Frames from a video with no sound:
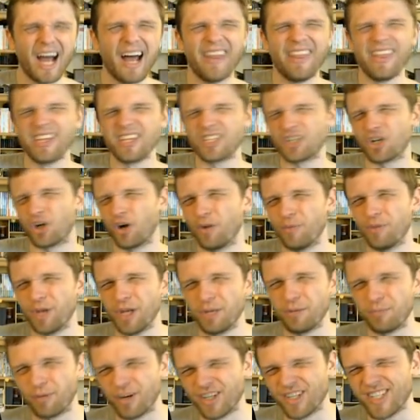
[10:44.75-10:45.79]
this tournament
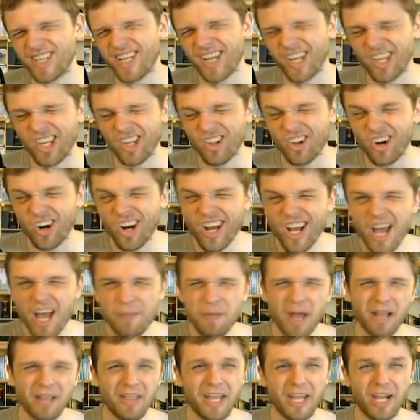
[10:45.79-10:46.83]
in particular. I'm
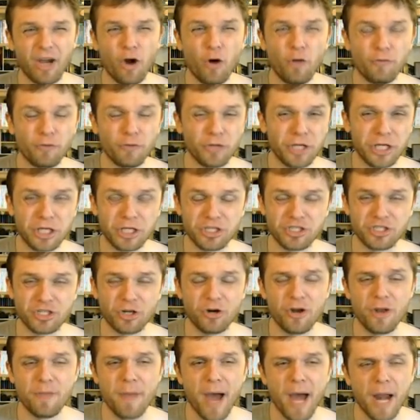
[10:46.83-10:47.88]
not, like, overly
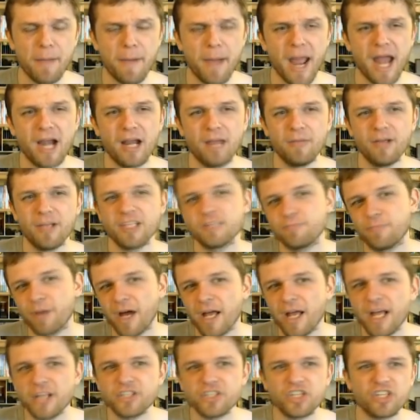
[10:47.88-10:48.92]
concerned about it by any means,
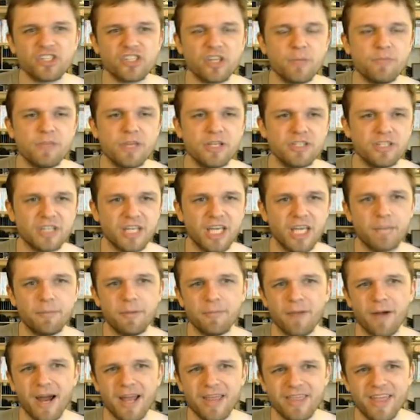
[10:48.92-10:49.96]
but it's just something to keep
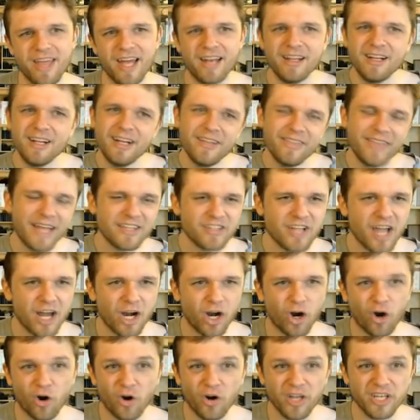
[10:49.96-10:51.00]
in mind that that's kind
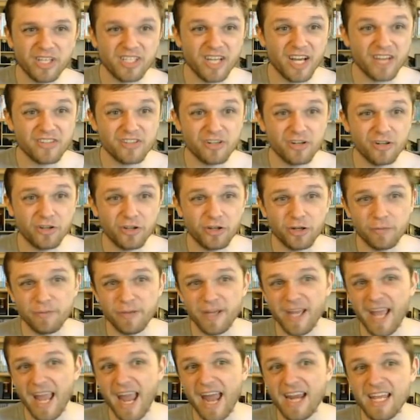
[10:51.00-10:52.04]
of hurting Dustin a little
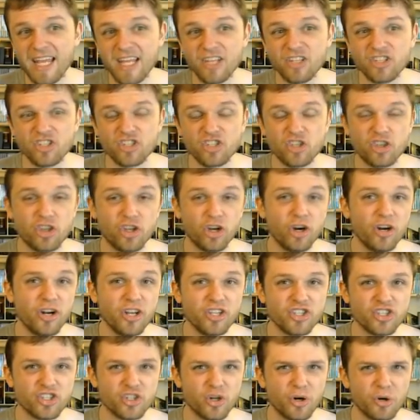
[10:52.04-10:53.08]
bit. And he's third
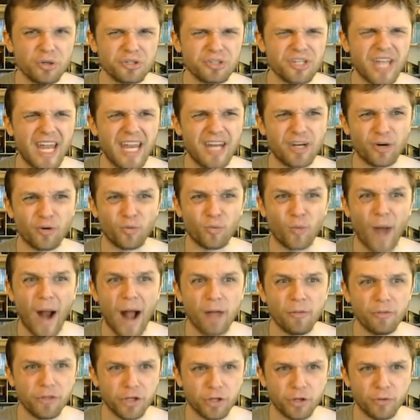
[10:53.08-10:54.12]
in strokes gained
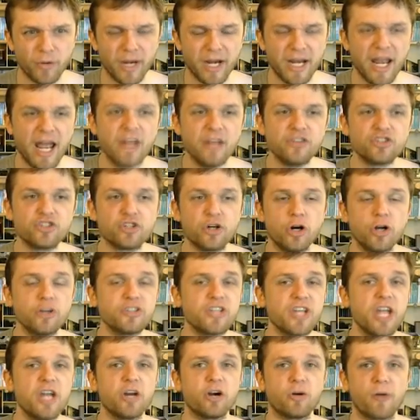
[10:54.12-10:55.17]
around the green. And
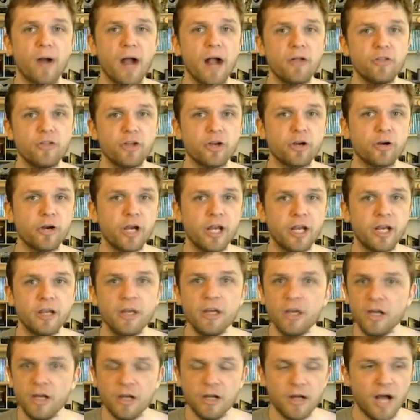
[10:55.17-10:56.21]
strokes gained around the green,
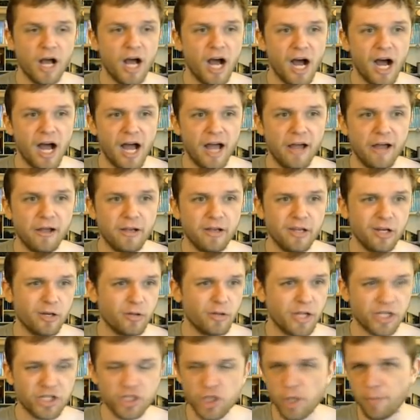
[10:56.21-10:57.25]

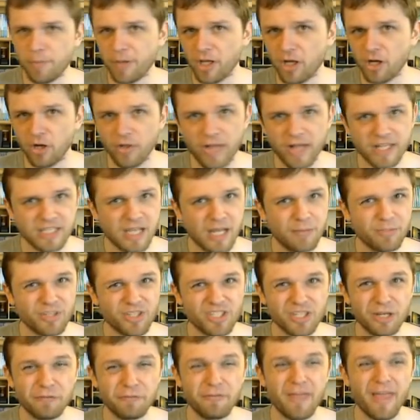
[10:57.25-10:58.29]
like chipping and all that type of
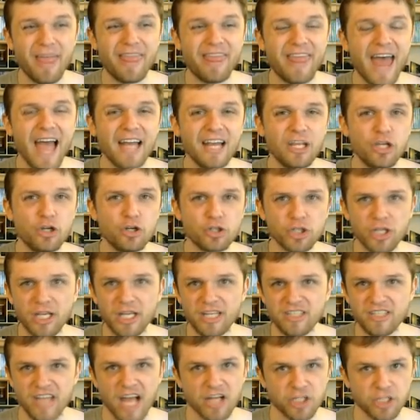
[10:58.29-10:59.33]
stuff, that usually
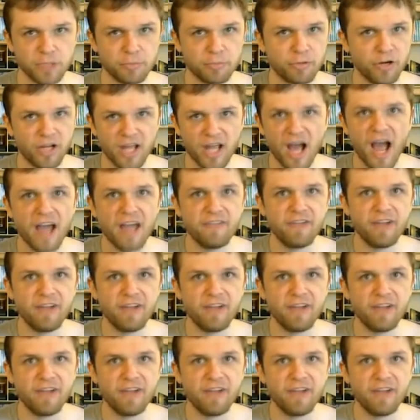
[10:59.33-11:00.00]
is actually pretty high